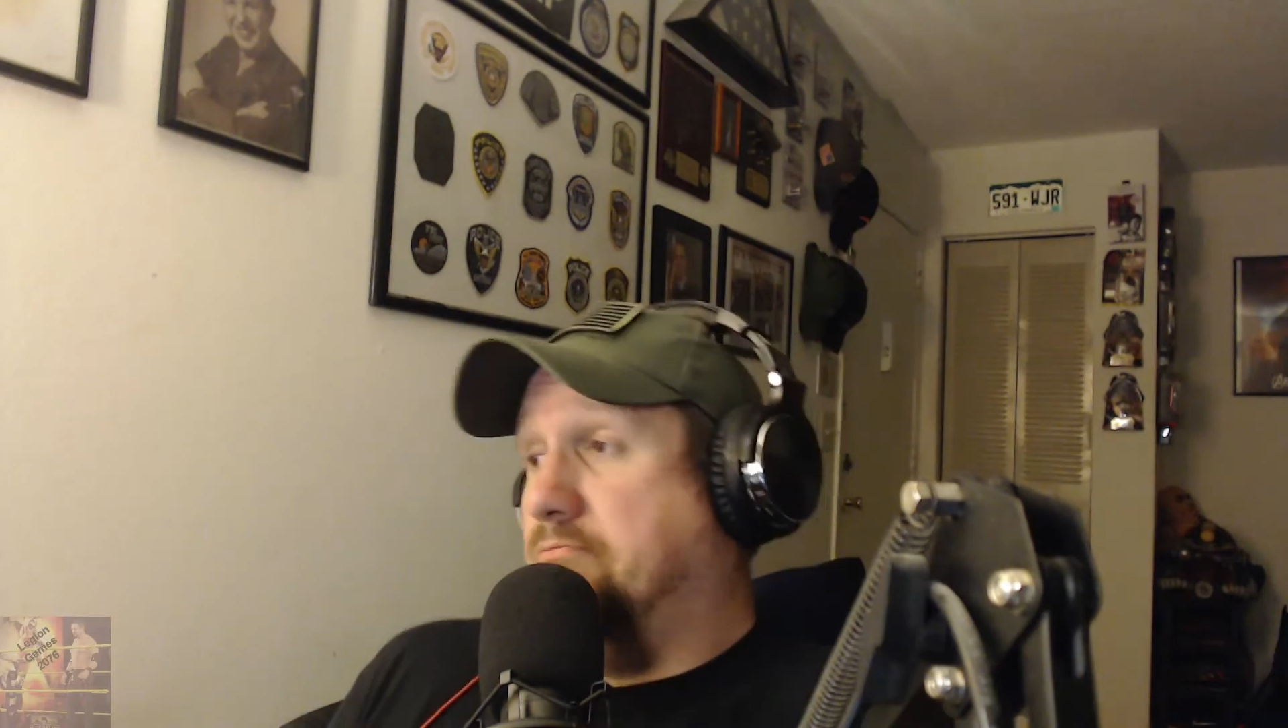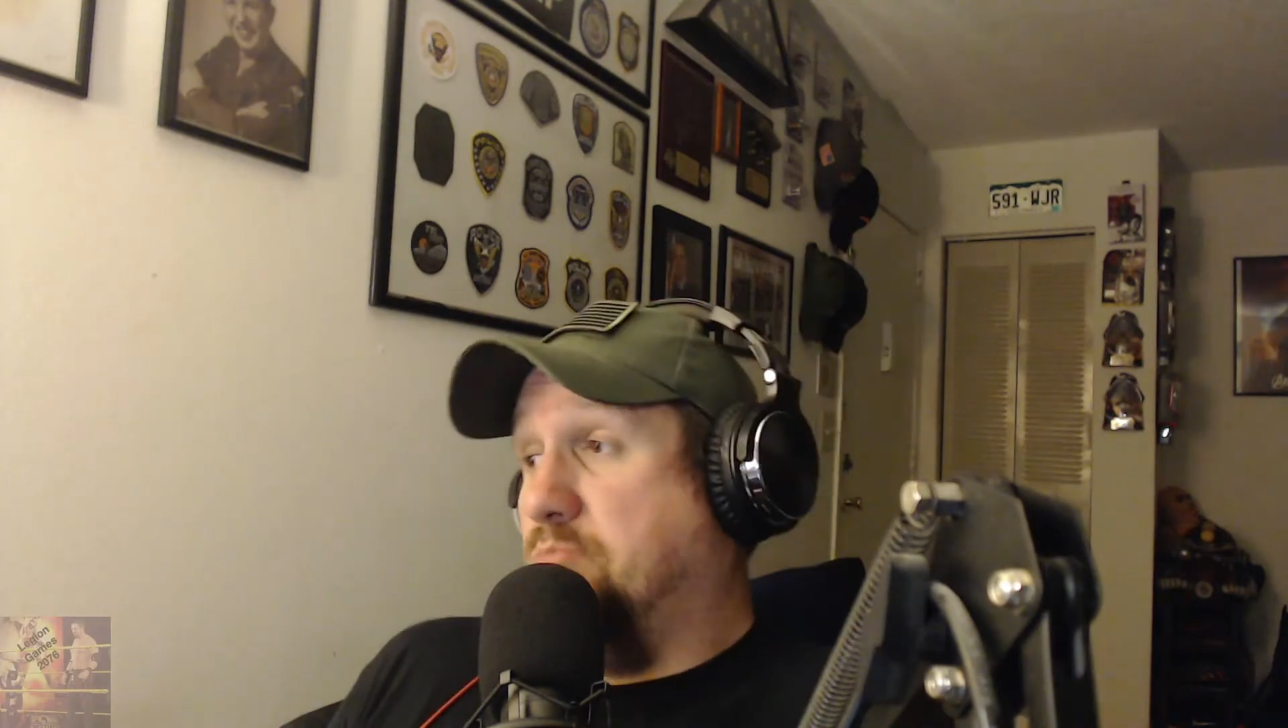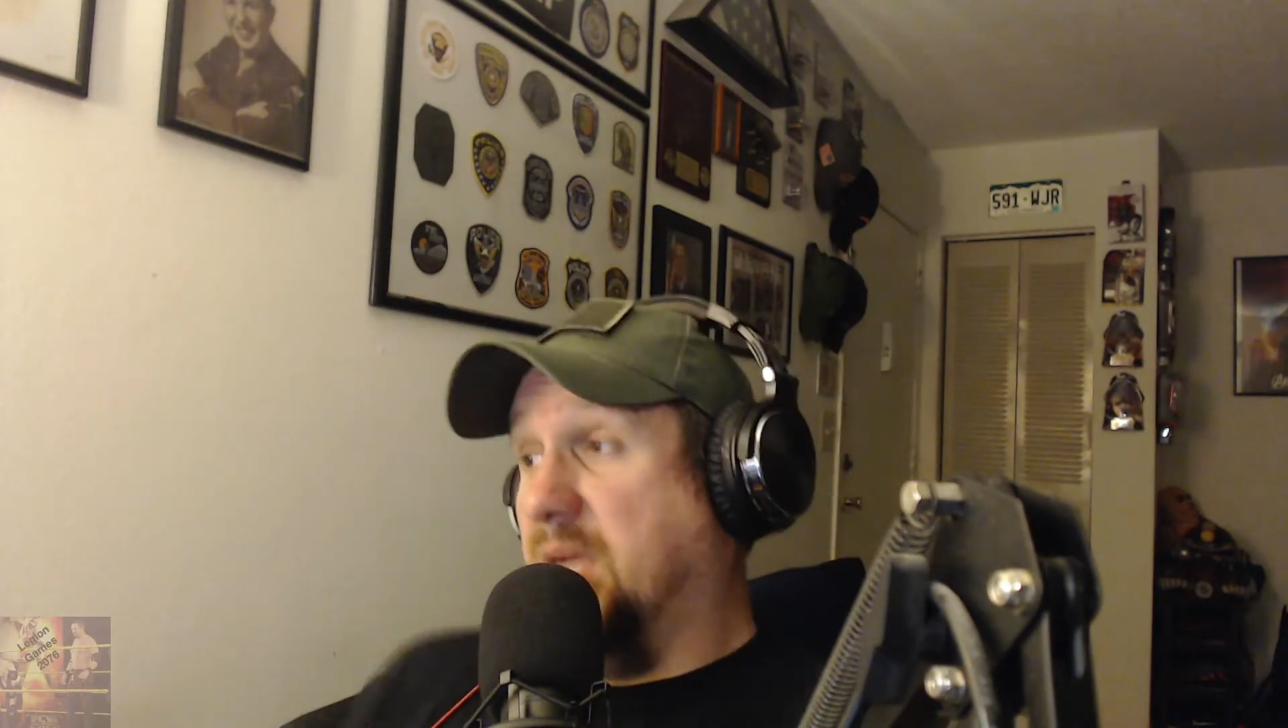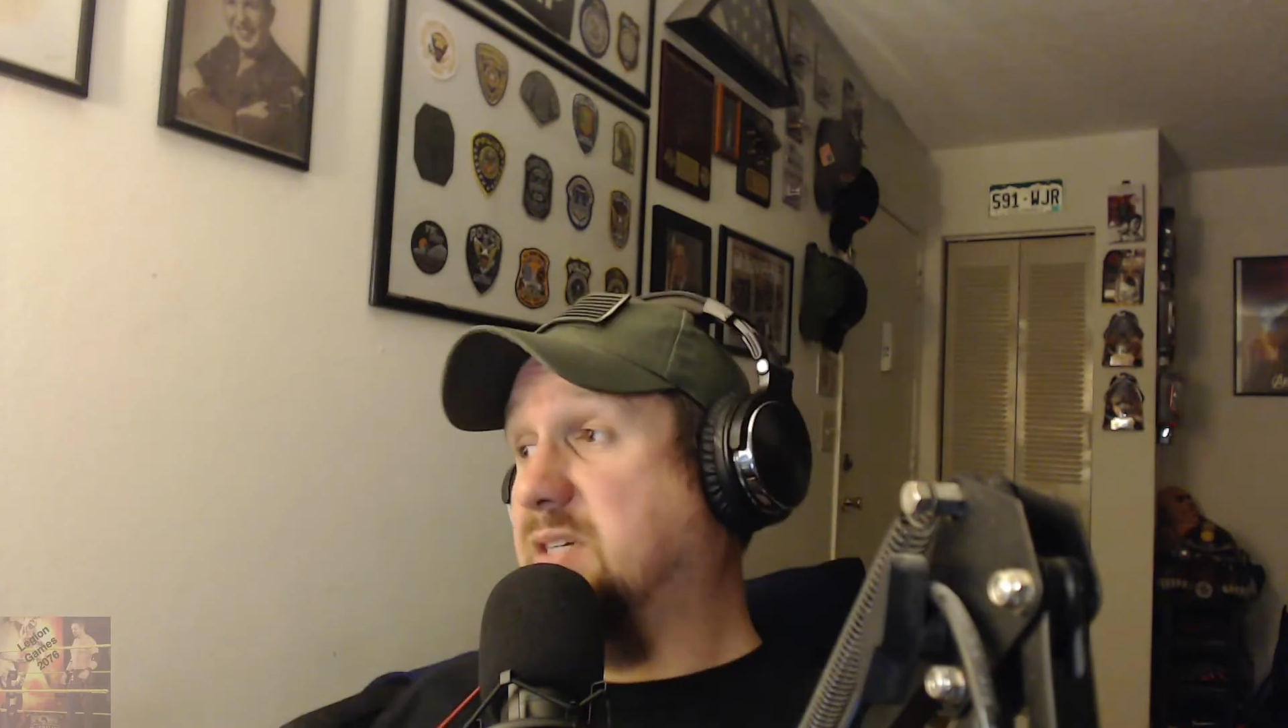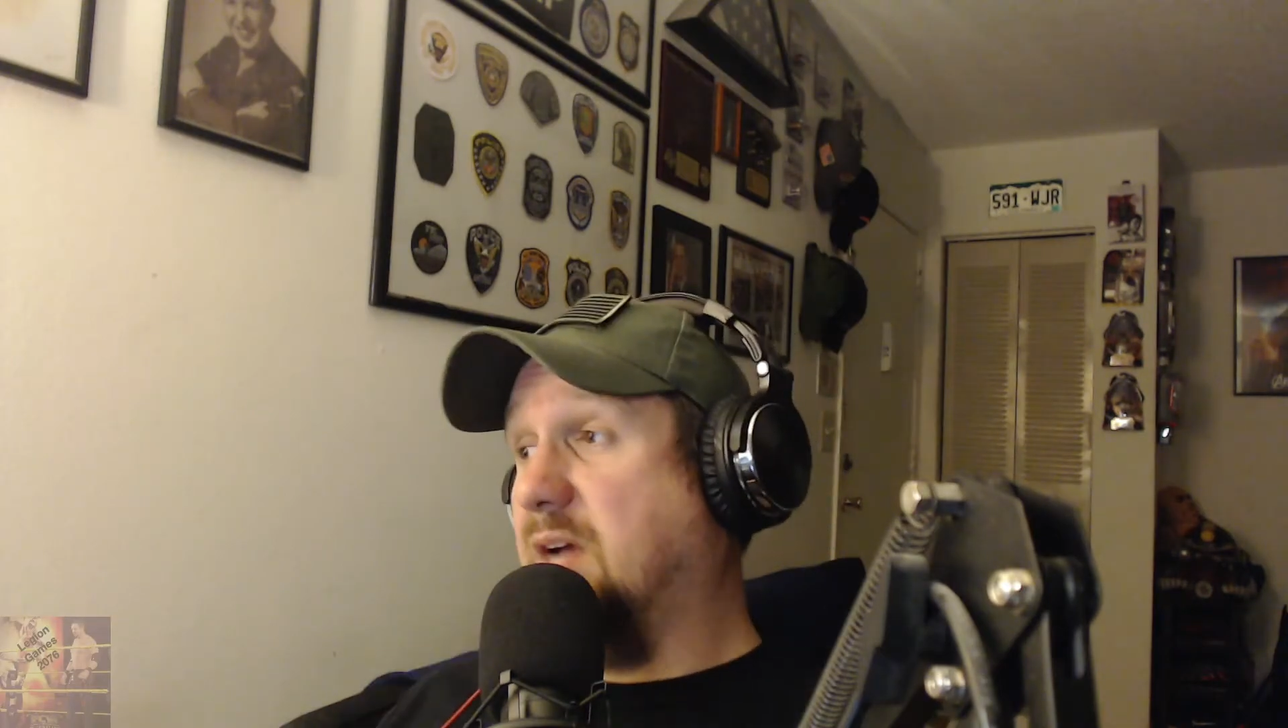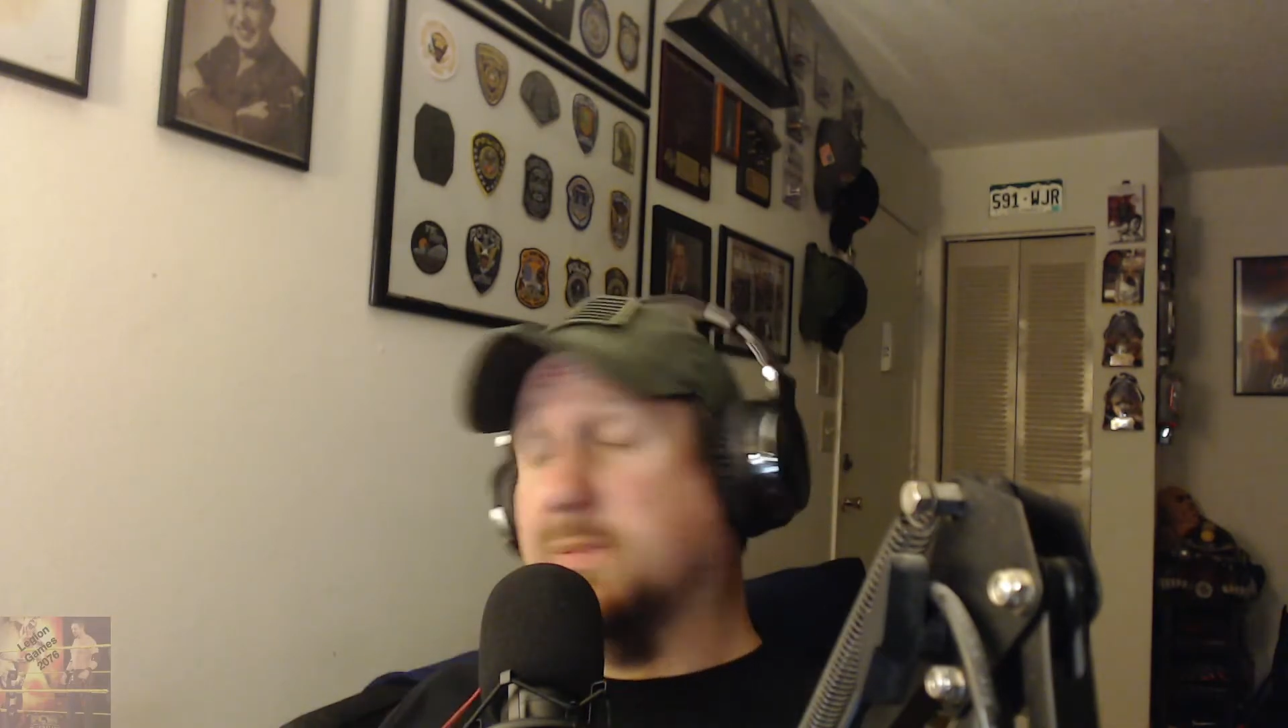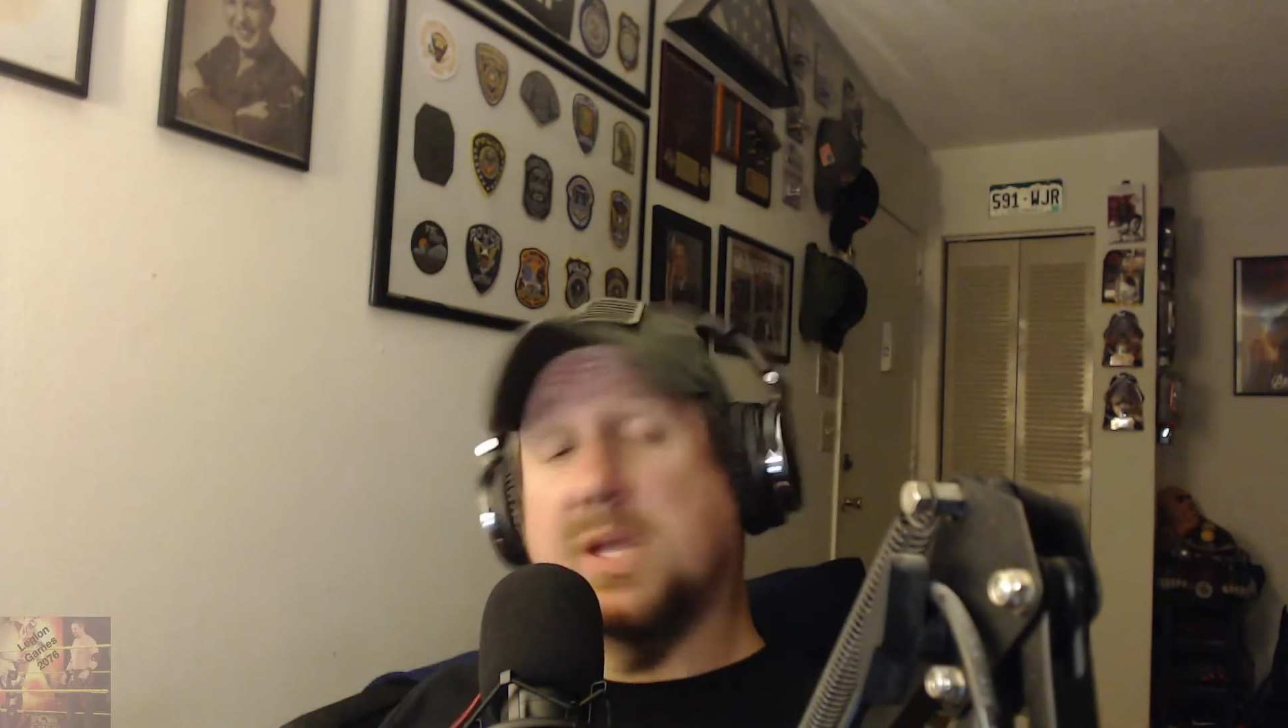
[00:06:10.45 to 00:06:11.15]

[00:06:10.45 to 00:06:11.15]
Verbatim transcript: my job's